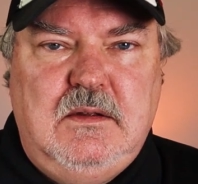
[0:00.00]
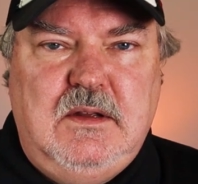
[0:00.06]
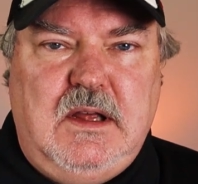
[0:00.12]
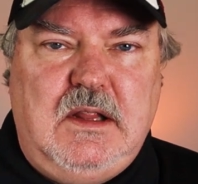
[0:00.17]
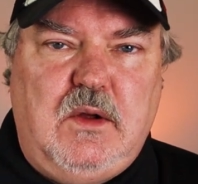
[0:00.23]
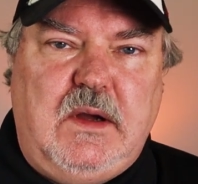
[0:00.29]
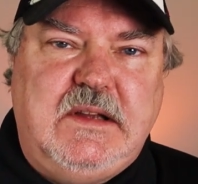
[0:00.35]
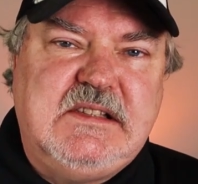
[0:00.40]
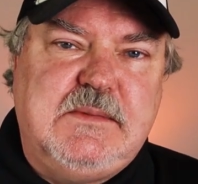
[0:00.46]

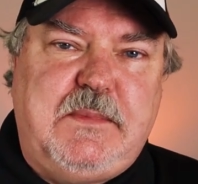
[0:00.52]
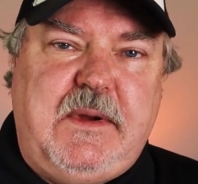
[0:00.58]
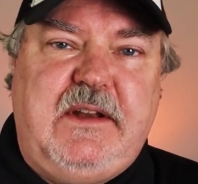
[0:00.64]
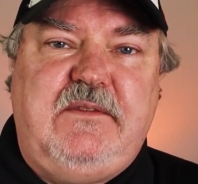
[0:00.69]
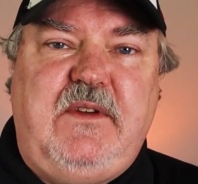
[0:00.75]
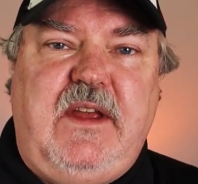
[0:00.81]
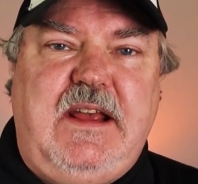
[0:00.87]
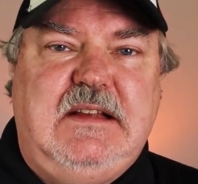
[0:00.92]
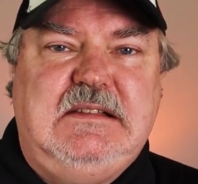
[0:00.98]
Hello Isopod
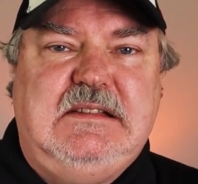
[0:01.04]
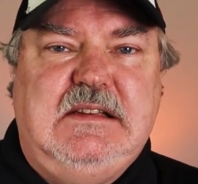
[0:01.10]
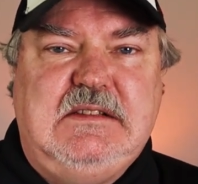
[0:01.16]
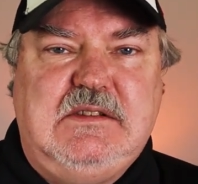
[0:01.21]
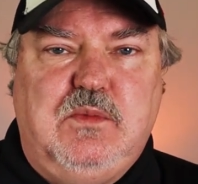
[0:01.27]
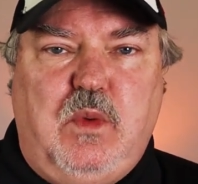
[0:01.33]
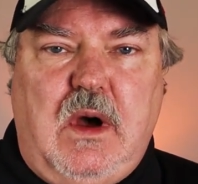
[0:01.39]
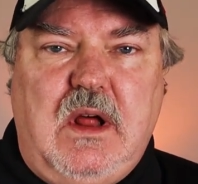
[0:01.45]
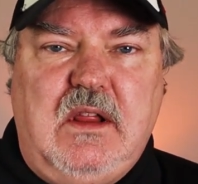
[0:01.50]
fans,
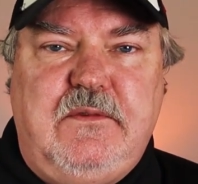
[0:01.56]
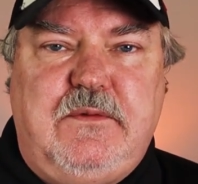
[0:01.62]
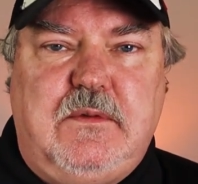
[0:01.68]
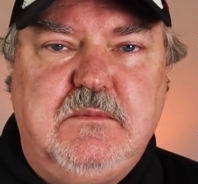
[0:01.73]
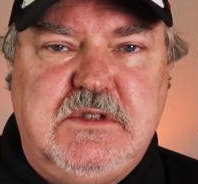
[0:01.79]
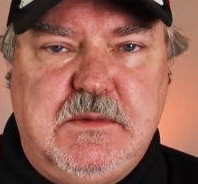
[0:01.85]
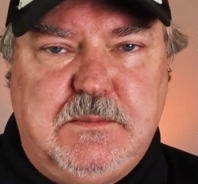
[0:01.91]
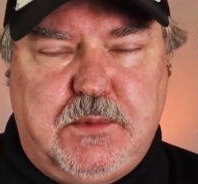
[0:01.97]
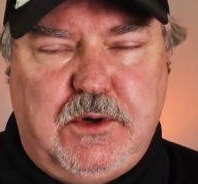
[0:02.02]
it's Wally from
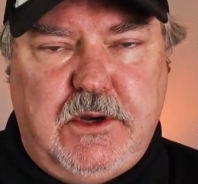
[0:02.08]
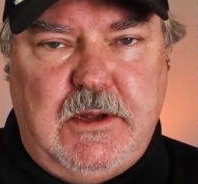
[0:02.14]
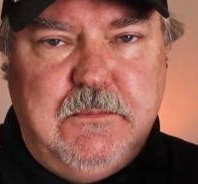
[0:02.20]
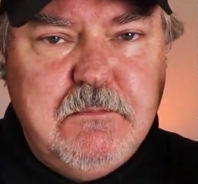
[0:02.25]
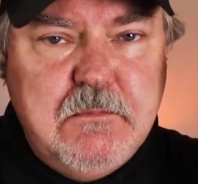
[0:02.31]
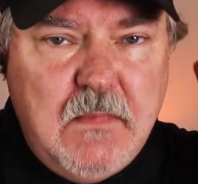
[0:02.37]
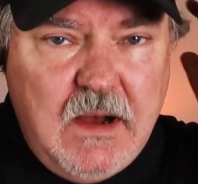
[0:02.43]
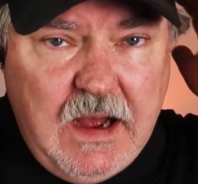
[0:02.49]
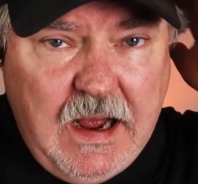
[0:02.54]

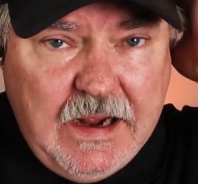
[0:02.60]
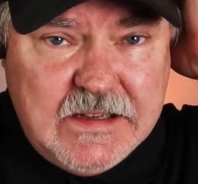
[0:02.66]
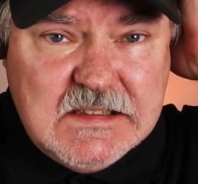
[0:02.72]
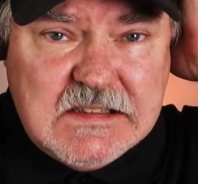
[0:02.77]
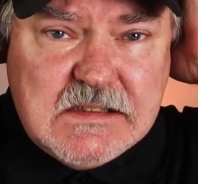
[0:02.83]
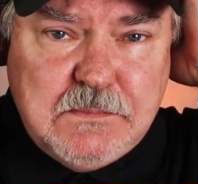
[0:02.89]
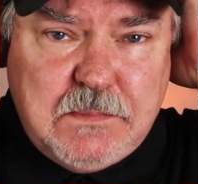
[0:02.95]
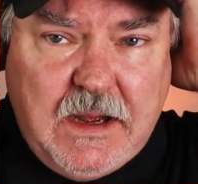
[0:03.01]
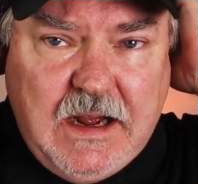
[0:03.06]
Supreme
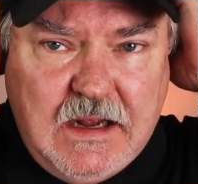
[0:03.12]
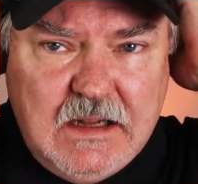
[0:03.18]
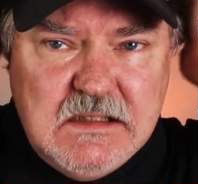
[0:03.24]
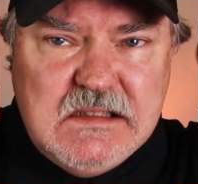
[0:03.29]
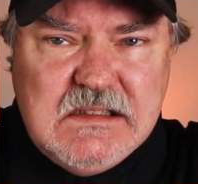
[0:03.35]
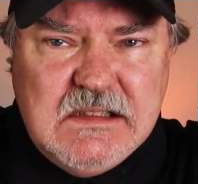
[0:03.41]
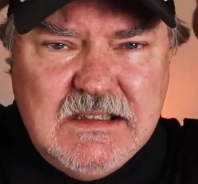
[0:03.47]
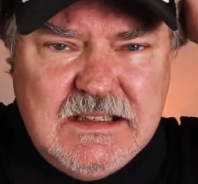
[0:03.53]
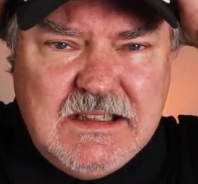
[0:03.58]

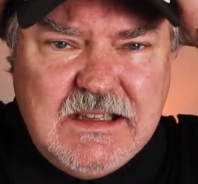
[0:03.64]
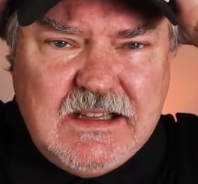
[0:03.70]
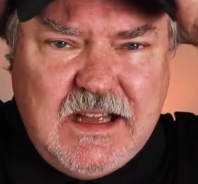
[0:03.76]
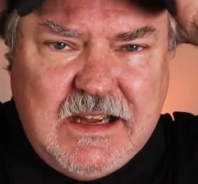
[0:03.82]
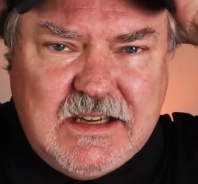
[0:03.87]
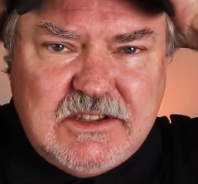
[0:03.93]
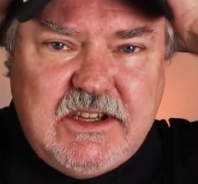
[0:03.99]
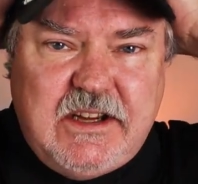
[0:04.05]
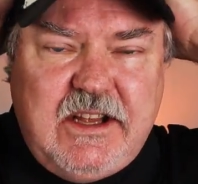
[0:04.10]
Isopods.
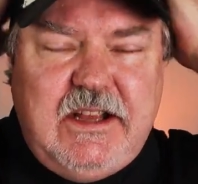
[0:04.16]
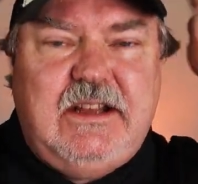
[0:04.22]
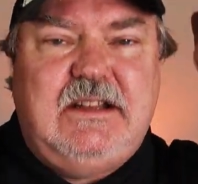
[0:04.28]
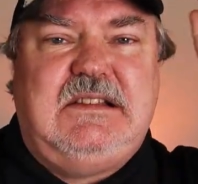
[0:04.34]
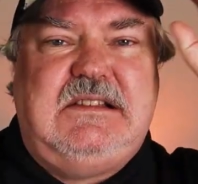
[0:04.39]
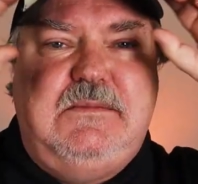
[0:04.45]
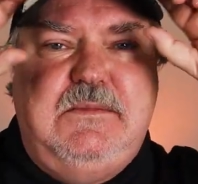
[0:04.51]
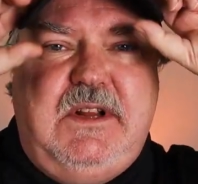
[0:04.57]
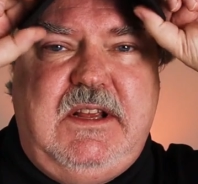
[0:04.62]
Gosh, I can't
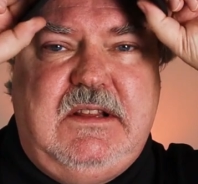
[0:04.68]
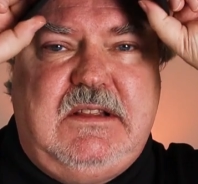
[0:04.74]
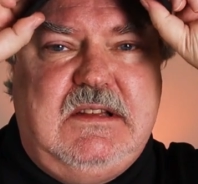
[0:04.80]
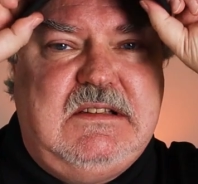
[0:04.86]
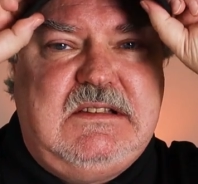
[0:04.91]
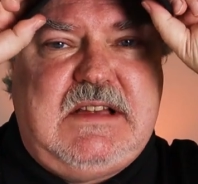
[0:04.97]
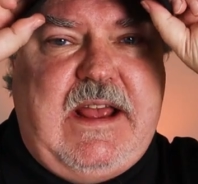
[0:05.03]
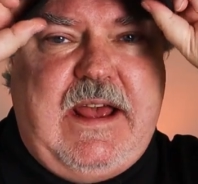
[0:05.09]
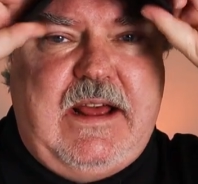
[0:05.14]
seem to get
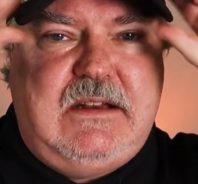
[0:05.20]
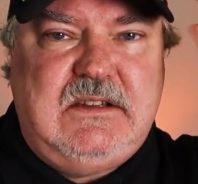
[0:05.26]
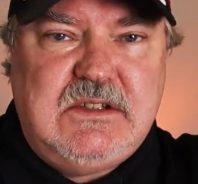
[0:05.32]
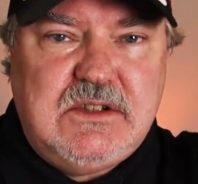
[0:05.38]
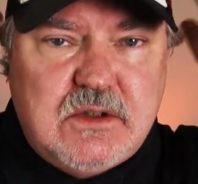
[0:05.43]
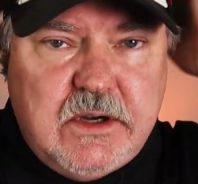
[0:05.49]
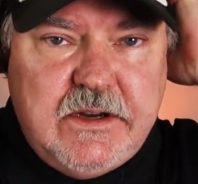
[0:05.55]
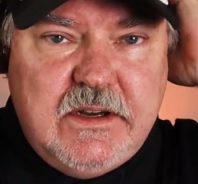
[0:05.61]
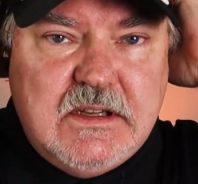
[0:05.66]
this hat
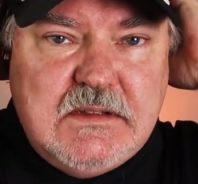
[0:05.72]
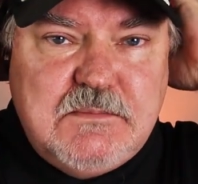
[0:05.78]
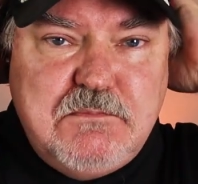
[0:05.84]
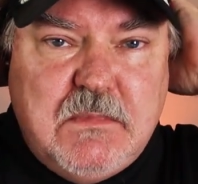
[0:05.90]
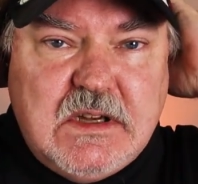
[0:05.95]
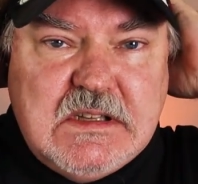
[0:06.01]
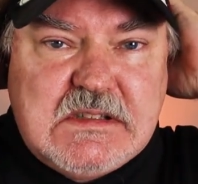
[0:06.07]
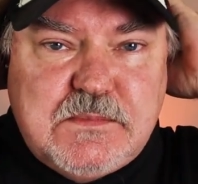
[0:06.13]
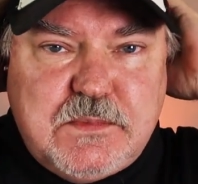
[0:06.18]
straight. It
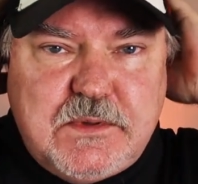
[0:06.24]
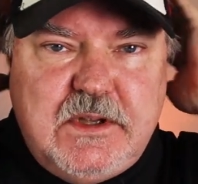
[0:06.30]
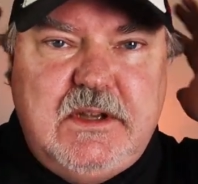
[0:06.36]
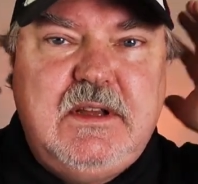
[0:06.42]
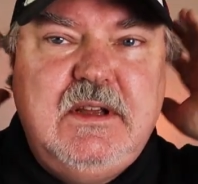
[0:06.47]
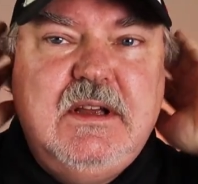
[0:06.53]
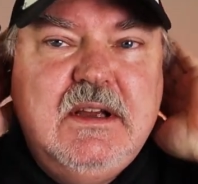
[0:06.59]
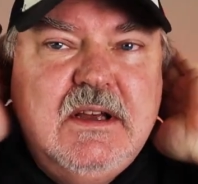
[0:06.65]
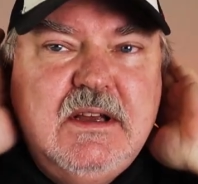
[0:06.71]
must
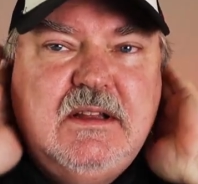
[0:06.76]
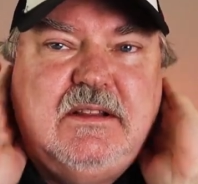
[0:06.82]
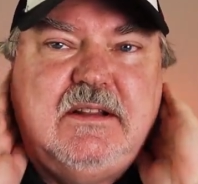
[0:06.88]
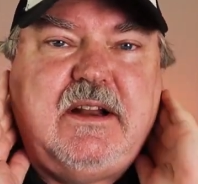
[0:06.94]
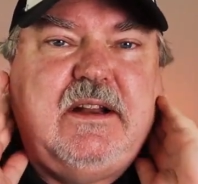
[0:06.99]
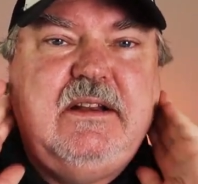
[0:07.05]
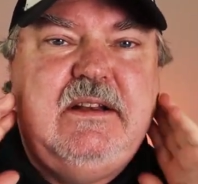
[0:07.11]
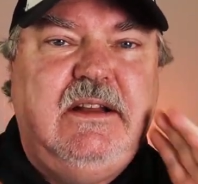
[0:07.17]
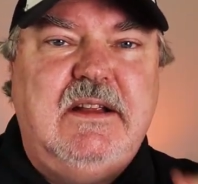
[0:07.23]
be that
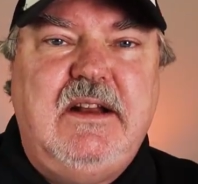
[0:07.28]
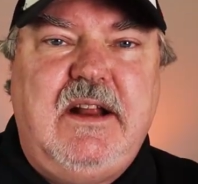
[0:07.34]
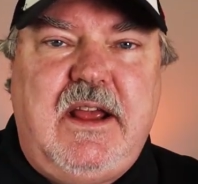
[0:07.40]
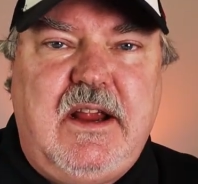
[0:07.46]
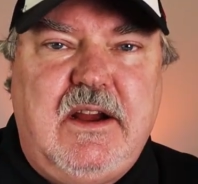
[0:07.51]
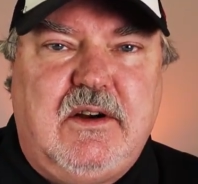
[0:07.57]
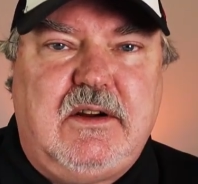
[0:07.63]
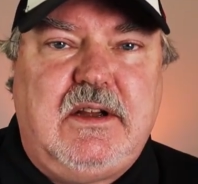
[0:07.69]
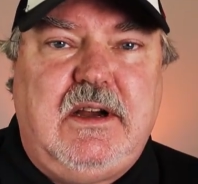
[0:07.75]
I need a
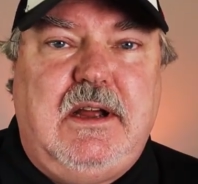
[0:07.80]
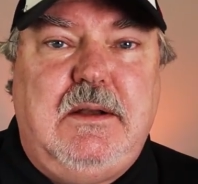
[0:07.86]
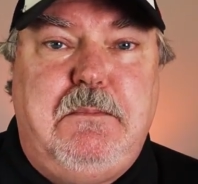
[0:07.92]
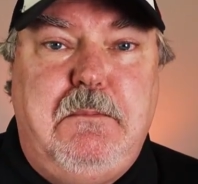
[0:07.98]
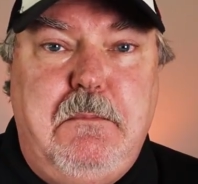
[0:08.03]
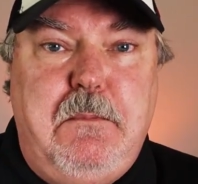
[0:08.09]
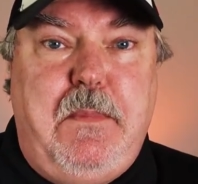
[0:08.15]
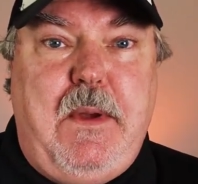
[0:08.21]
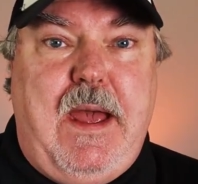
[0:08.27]

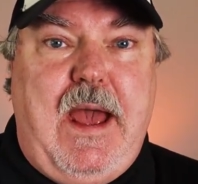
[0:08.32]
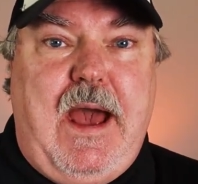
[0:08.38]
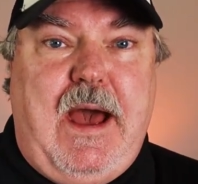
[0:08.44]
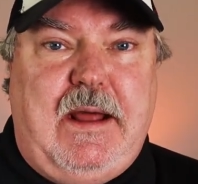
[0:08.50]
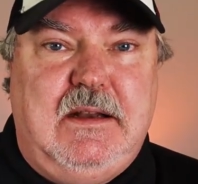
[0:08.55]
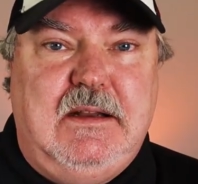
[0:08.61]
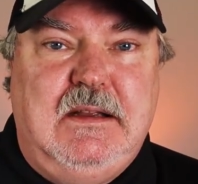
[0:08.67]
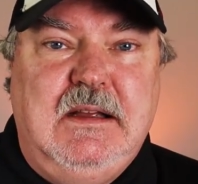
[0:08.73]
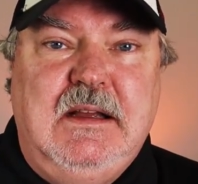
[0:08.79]
haircut
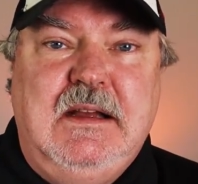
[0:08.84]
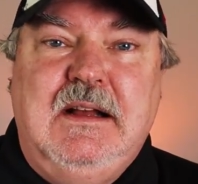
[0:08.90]
bad.